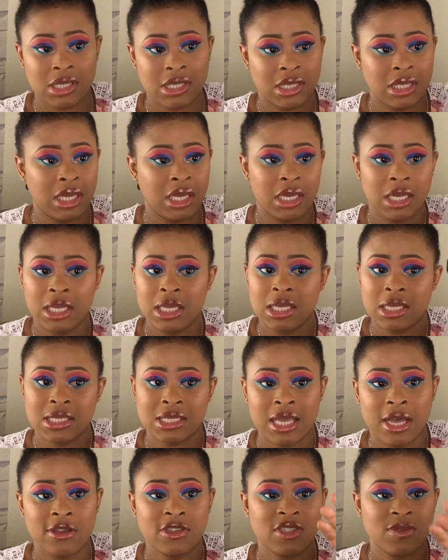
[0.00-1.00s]
thing is,
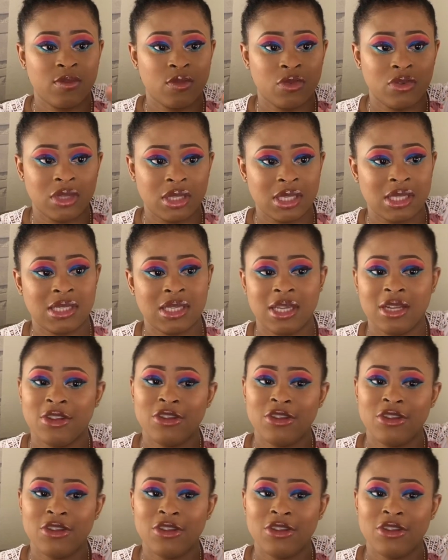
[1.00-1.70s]
how smooth this thing.